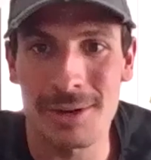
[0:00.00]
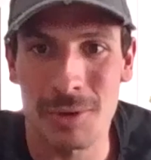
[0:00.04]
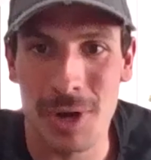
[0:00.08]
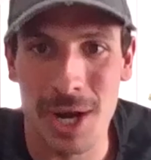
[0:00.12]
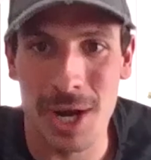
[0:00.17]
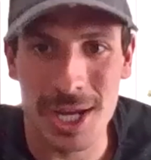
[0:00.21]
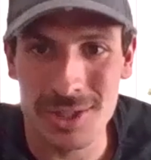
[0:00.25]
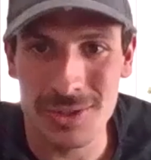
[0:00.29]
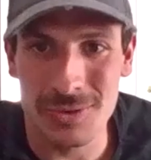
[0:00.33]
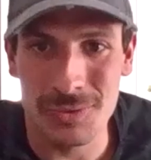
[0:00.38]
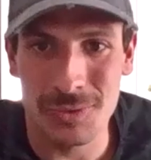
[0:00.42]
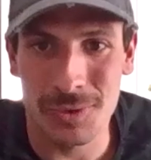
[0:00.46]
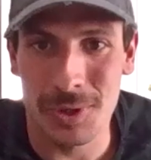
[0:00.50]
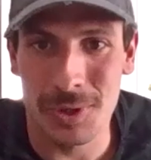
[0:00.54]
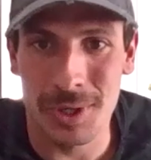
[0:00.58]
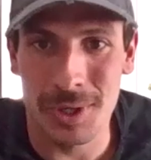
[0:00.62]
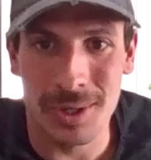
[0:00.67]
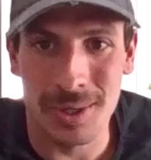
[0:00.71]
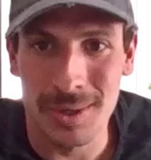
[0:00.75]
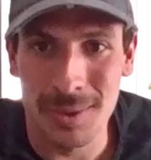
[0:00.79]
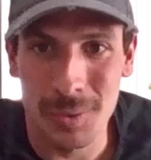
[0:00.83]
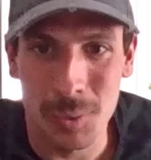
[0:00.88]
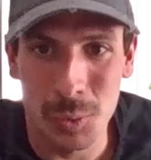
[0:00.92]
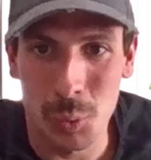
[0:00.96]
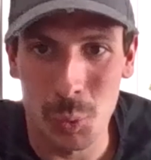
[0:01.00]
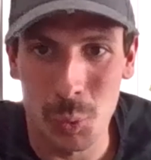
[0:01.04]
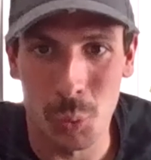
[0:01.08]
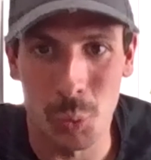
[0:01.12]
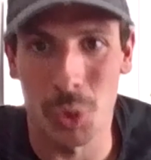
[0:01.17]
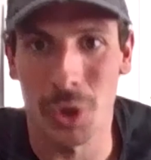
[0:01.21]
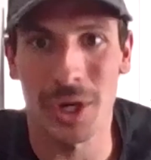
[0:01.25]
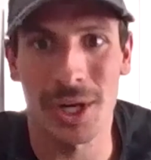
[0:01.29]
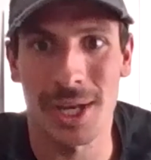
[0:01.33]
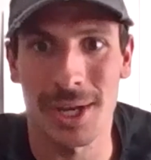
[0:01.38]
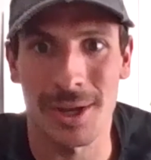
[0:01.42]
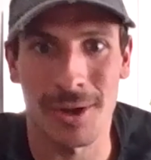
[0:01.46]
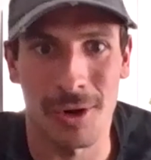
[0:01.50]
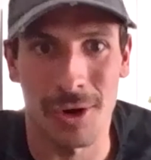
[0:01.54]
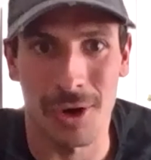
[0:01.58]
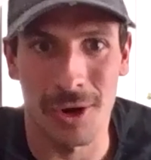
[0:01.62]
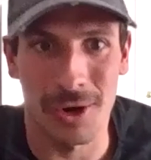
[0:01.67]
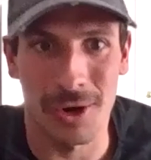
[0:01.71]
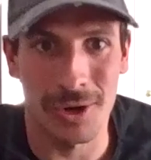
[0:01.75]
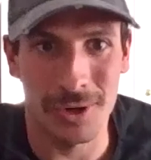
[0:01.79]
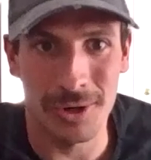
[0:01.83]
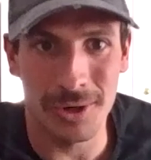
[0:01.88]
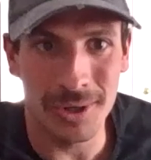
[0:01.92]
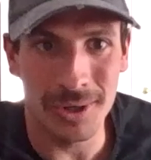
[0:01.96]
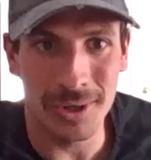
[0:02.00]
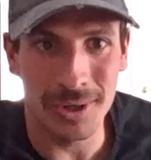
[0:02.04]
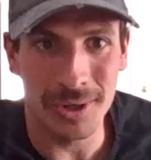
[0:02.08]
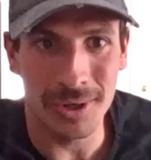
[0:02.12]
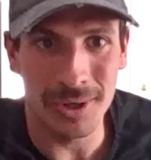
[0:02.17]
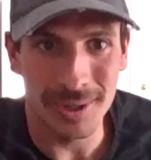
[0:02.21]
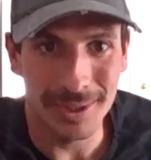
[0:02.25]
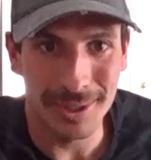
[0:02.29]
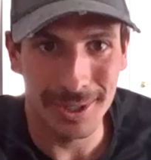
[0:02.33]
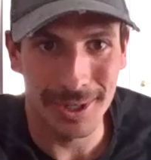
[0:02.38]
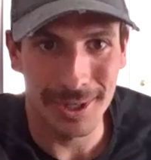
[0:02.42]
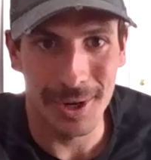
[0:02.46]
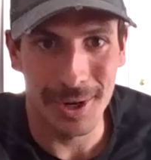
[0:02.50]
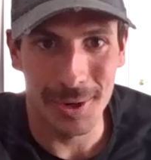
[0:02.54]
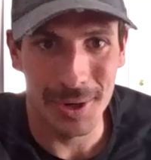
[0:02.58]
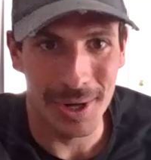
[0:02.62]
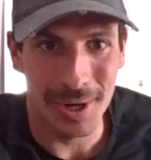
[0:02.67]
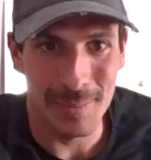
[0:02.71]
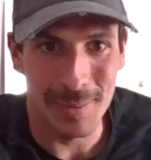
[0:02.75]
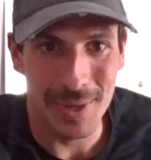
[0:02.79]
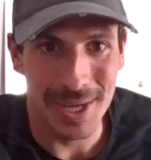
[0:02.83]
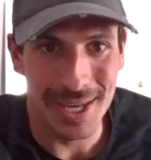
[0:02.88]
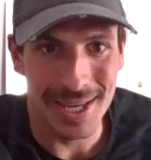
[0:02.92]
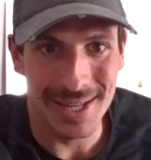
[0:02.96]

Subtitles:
rights for working harder. You know what I mean?